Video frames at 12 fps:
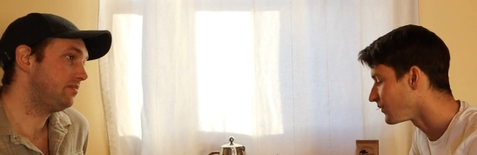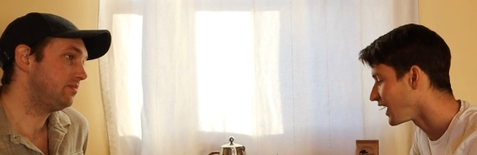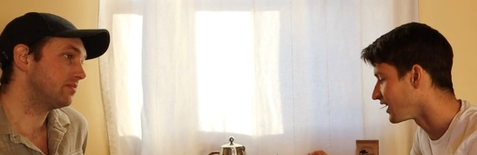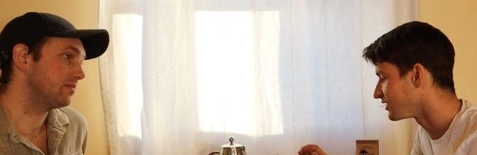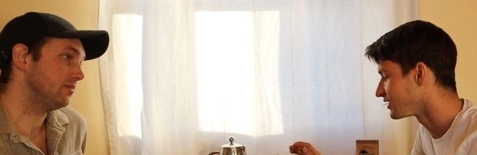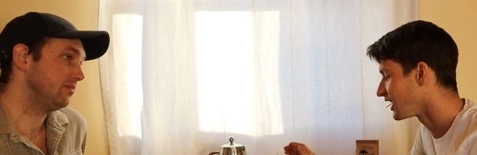
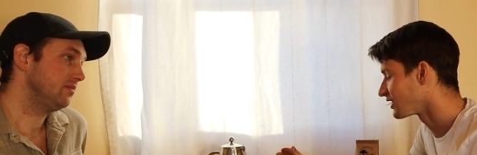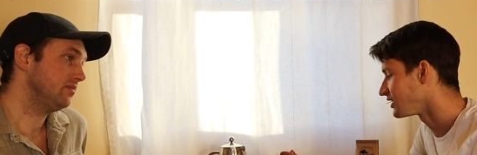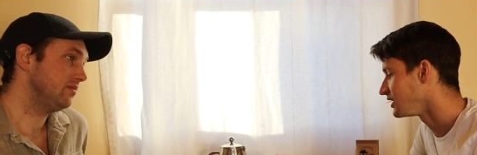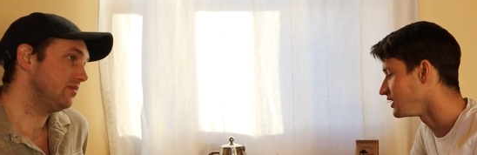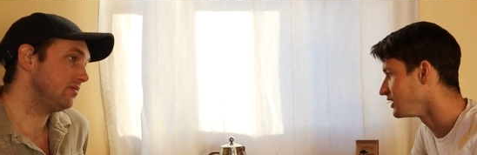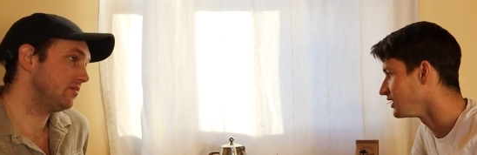Speaker 1: That is
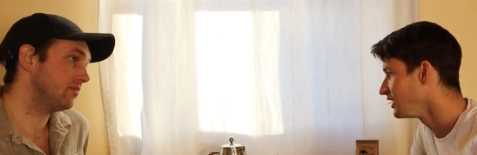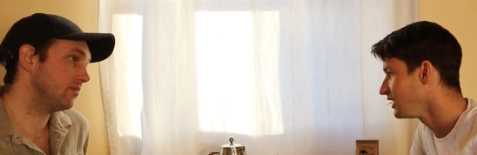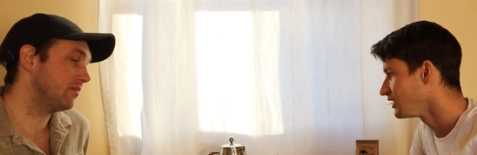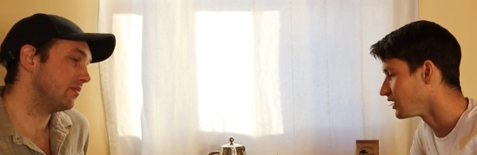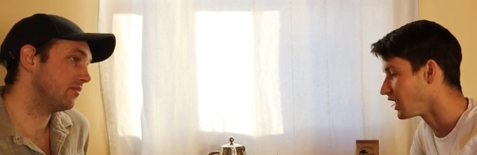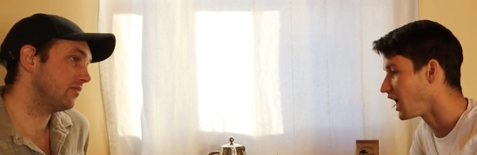actually
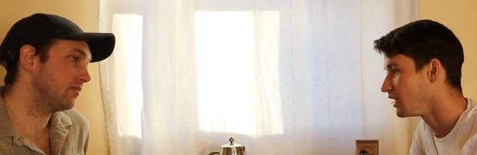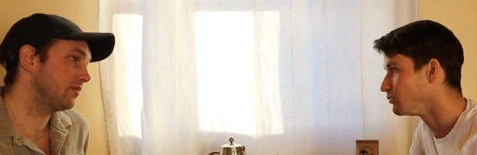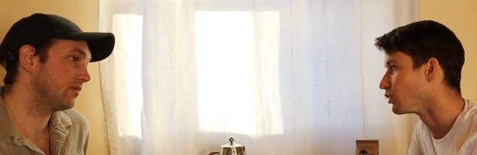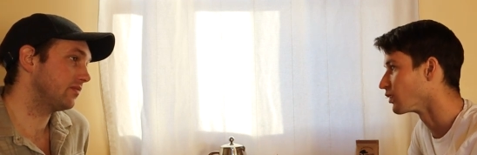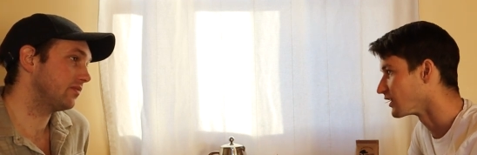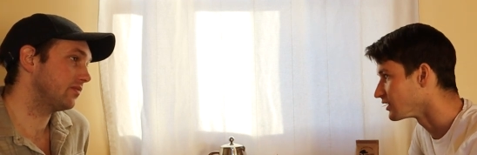the
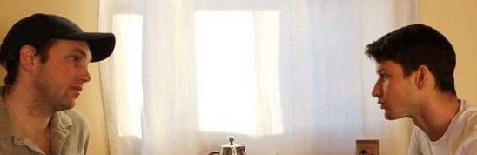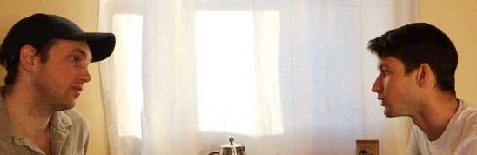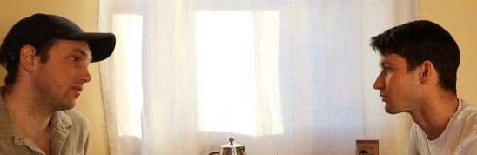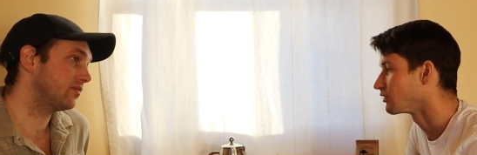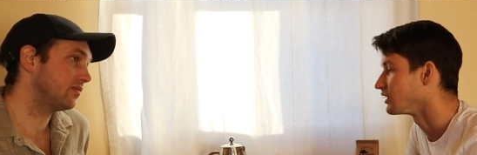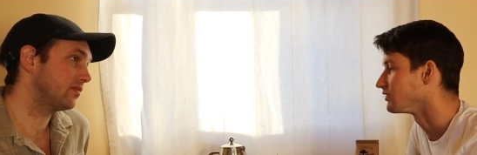line boring is
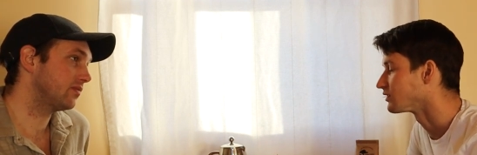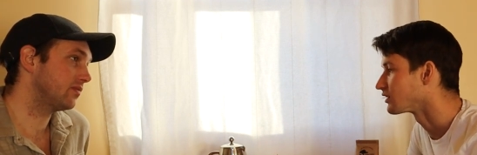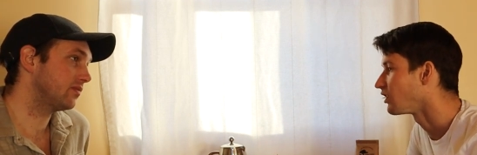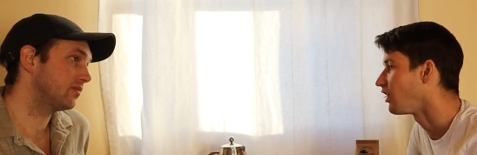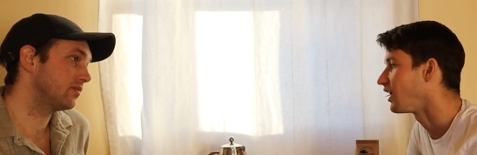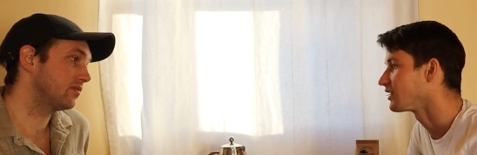what runs
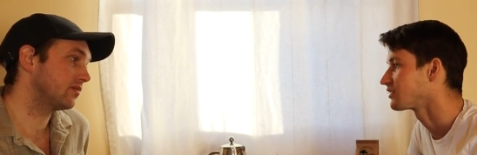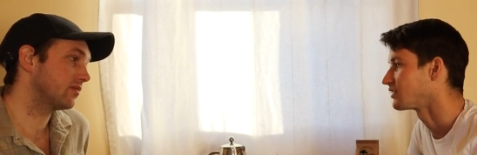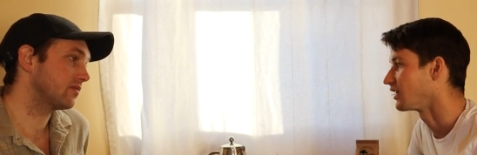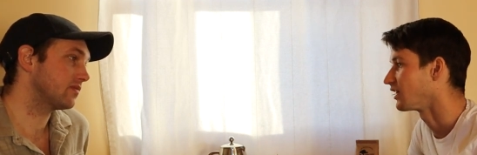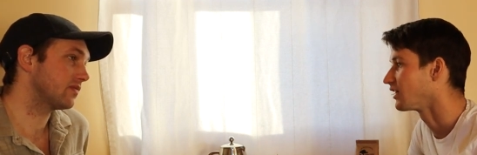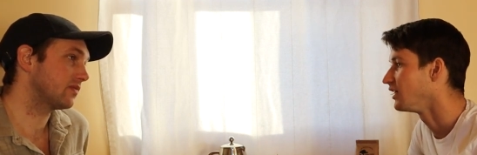the
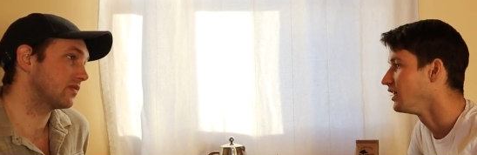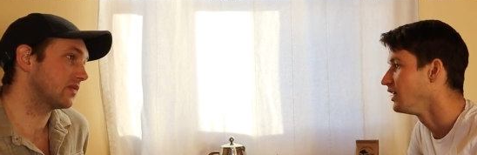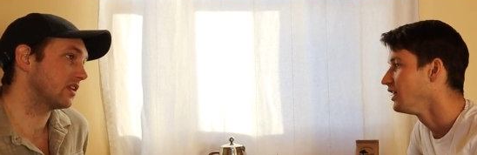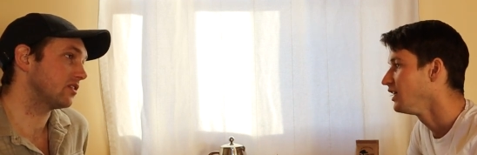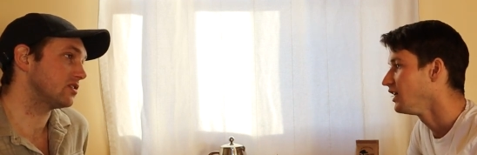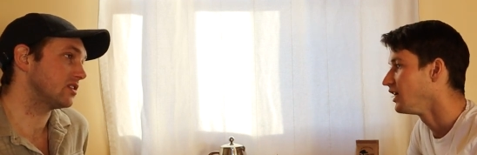cost there.
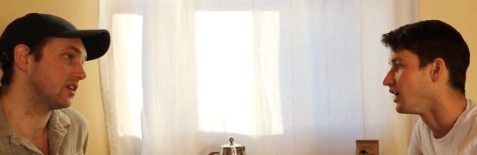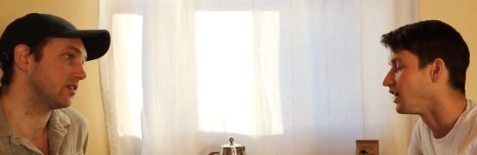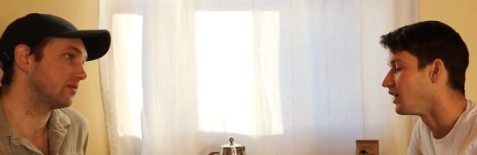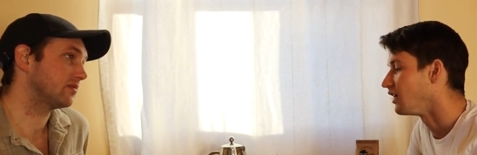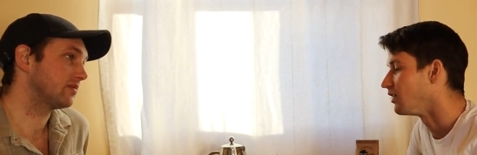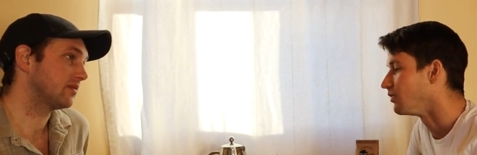Interesting.
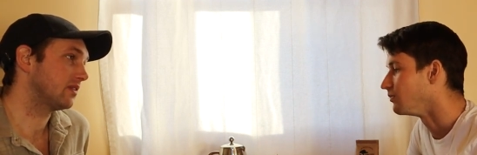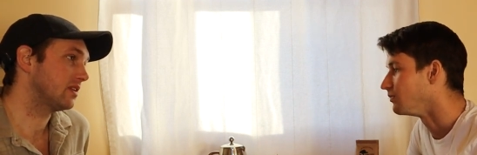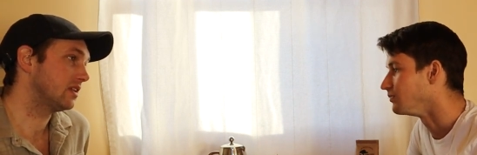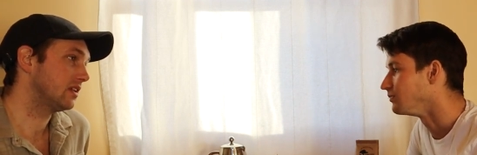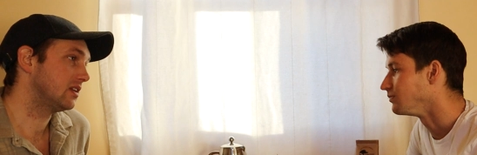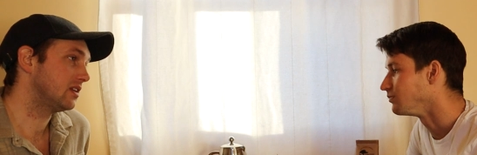
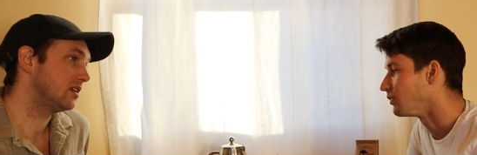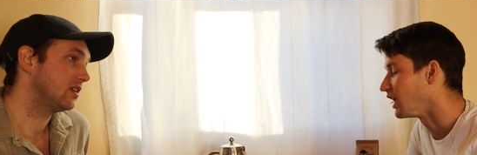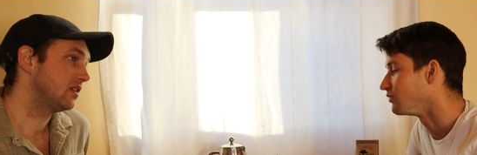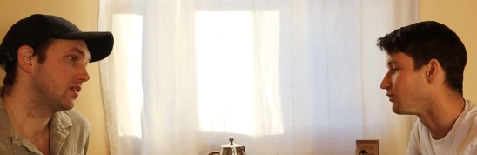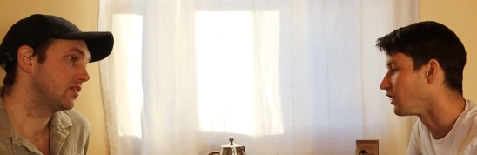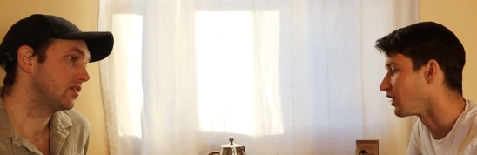Um,
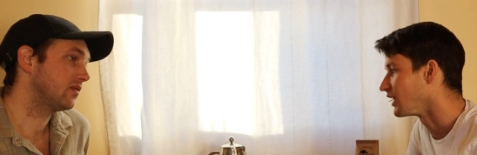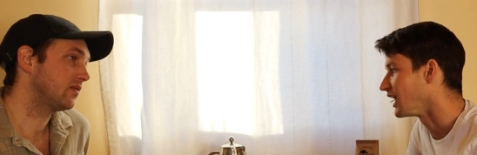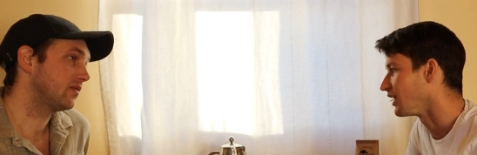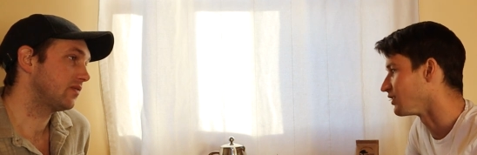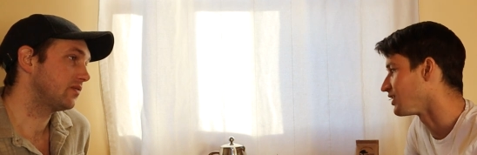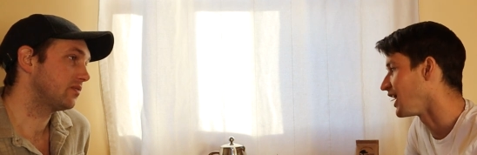by far,
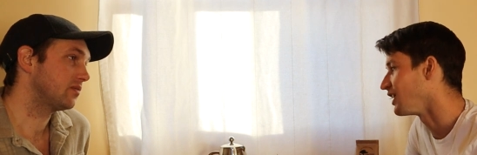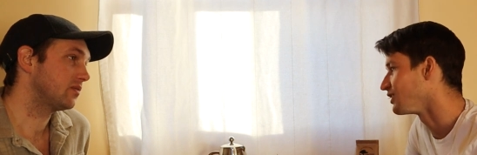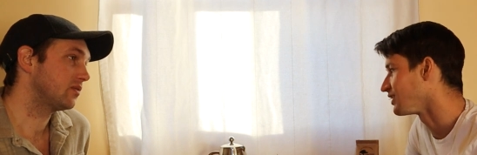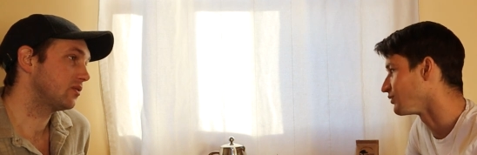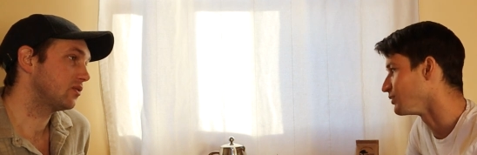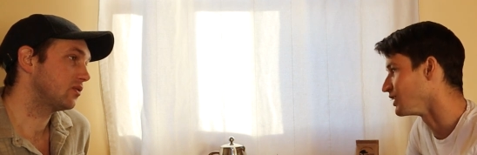yeah. The
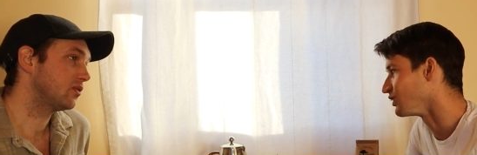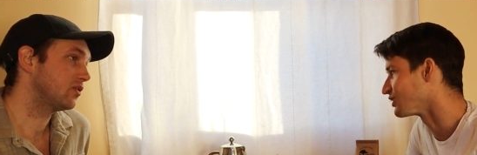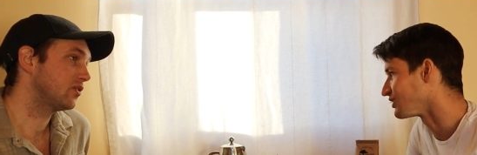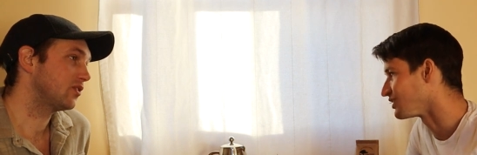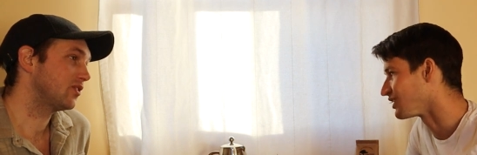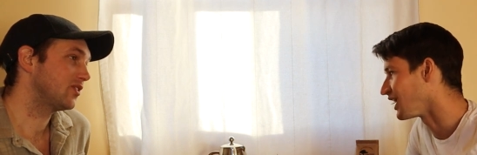tires, everybody
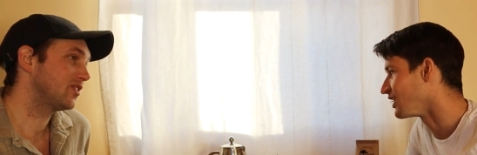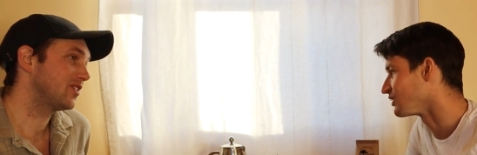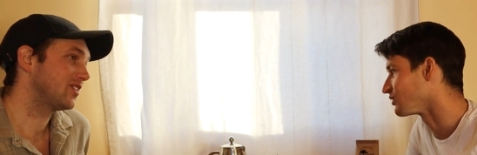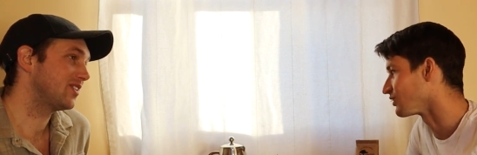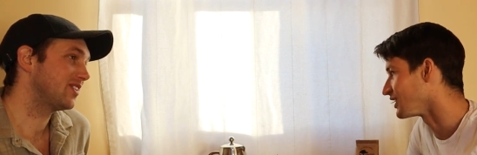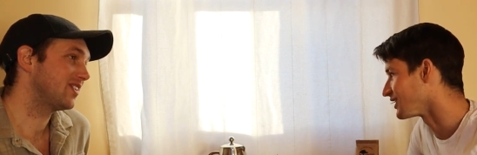looks at the
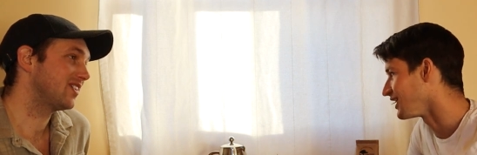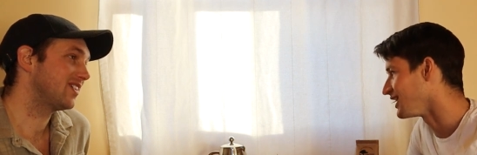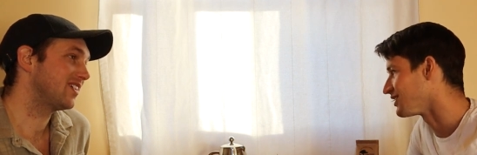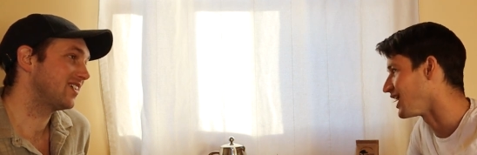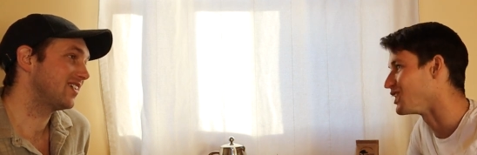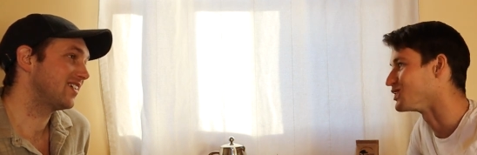tires and they're like, the
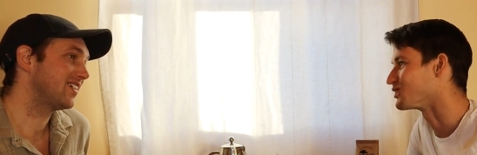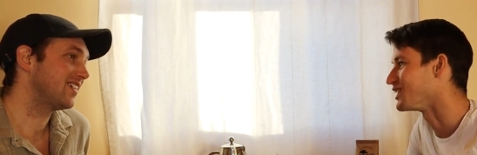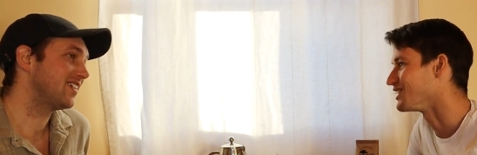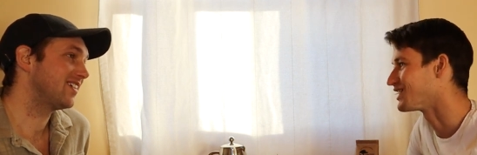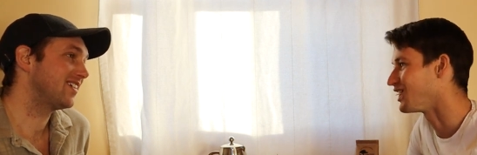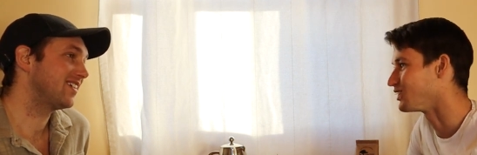tires are
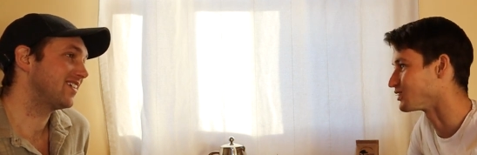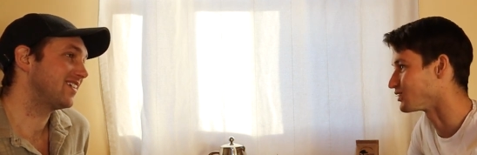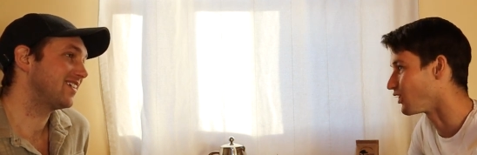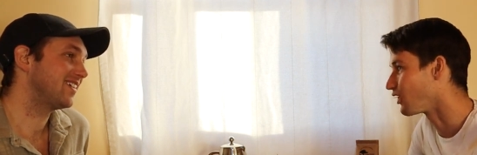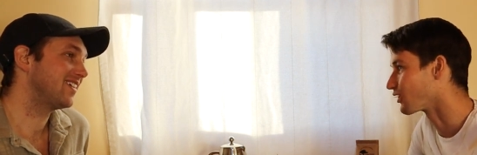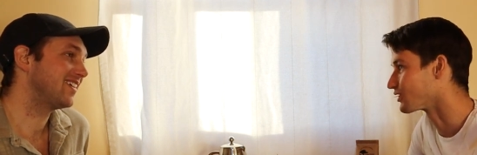eight
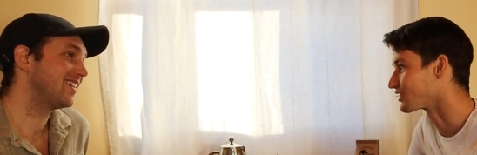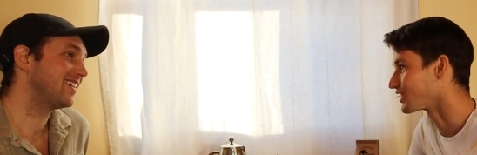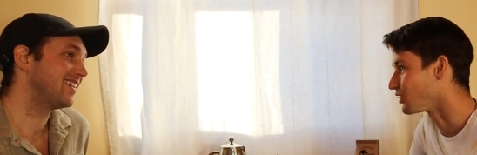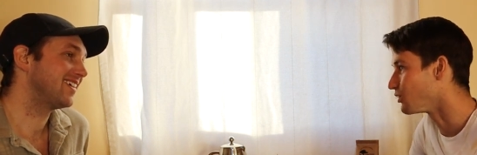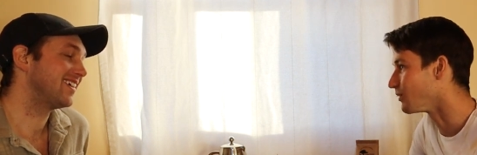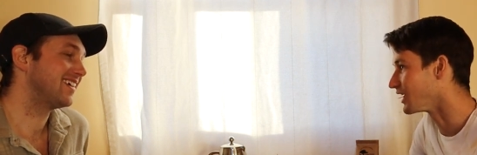thousand dollars.
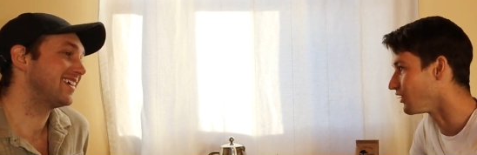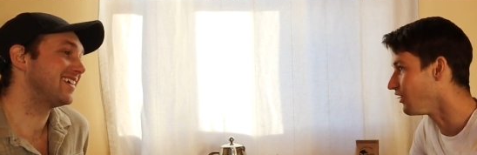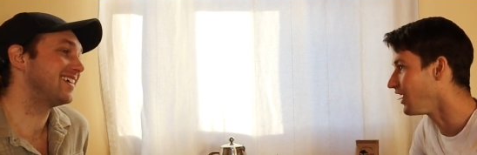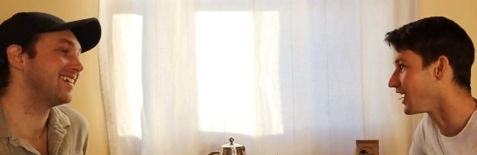Like, oh my god,